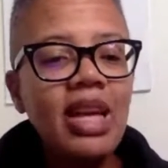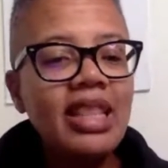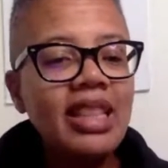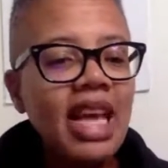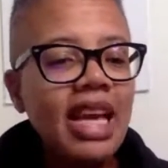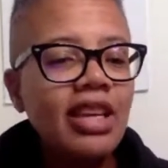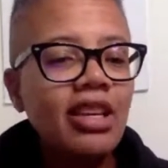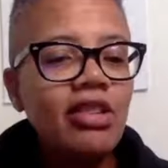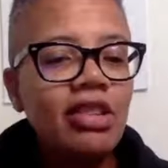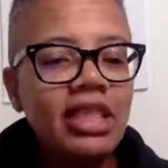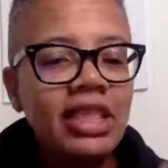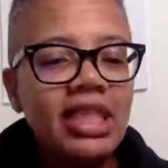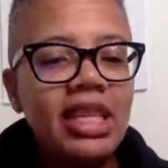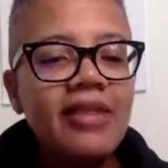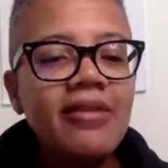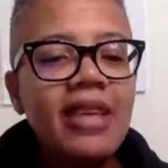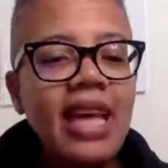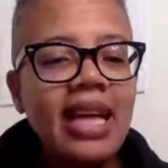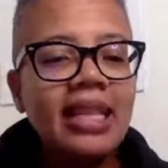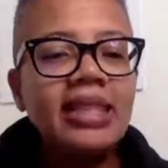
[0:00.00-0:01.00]
Thank you,
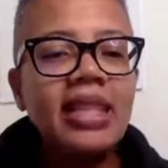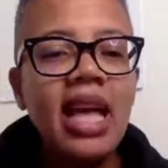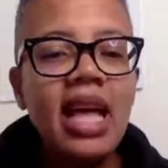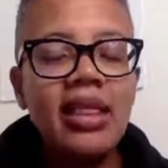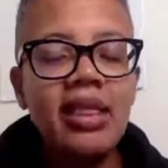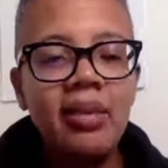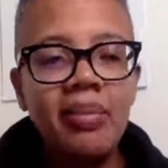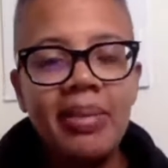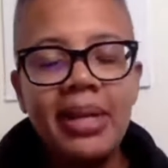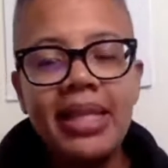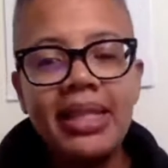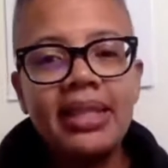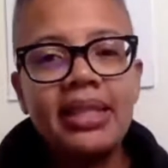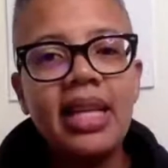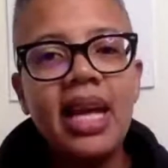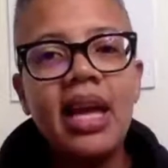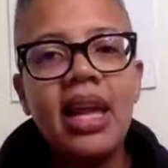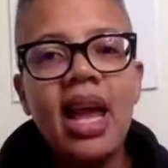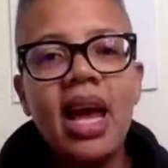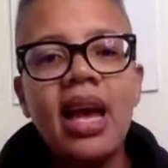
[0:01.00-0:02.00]
Steve. Yes, and the beets.
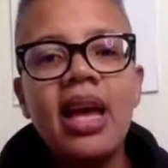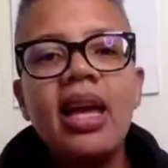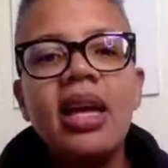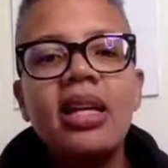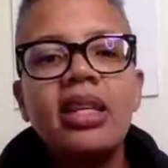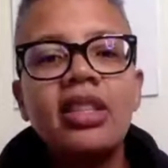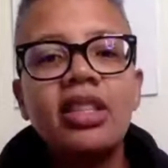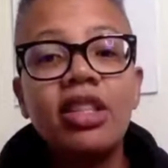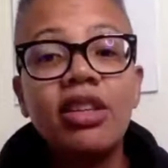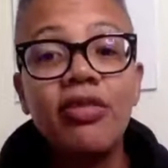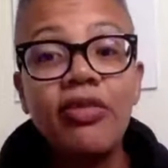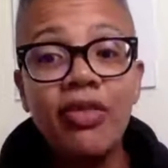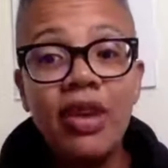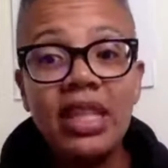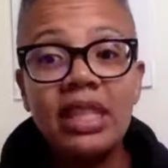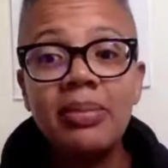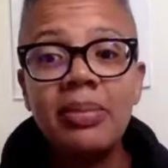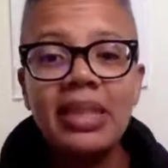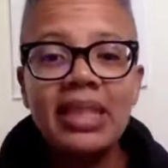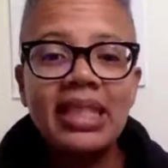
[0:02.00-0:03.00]
And I took
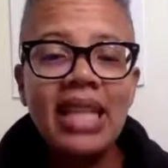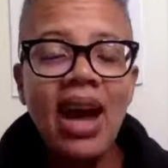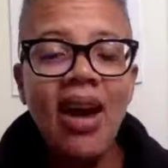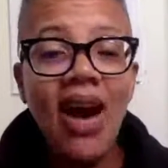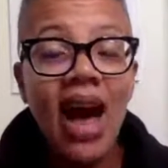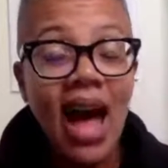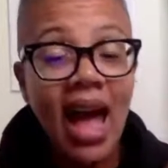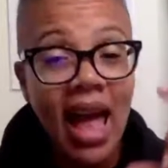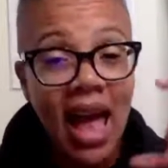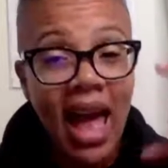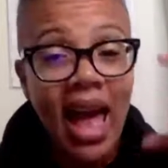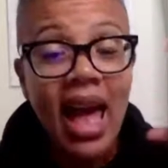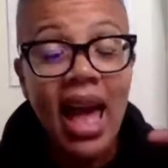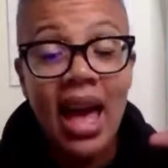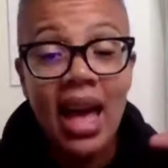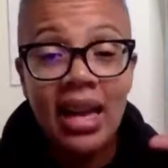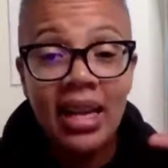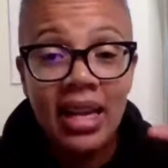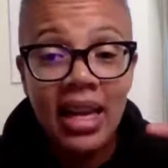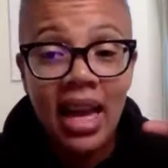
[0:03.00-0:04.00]
fresh beets. Now I
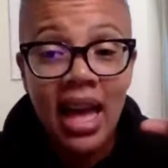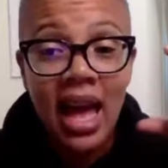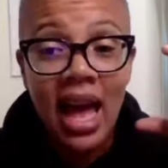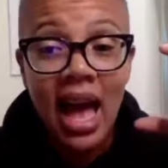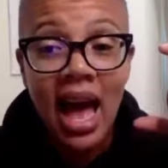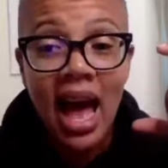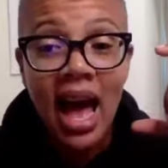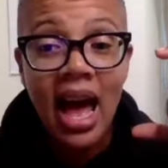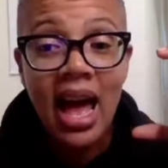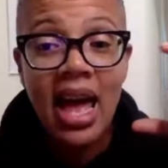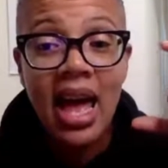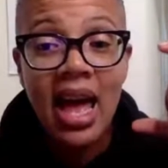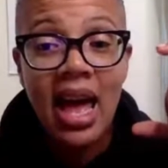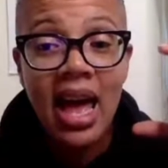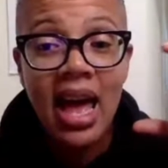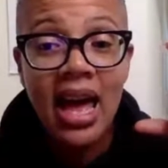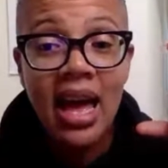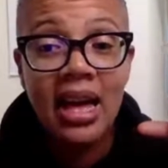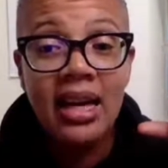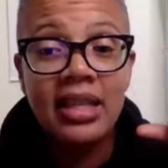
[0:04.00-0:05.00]

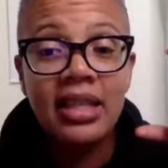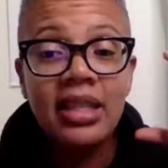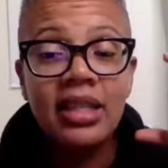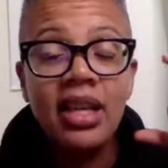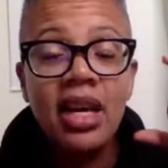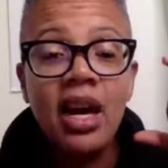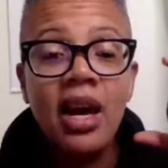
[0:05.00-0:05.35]
had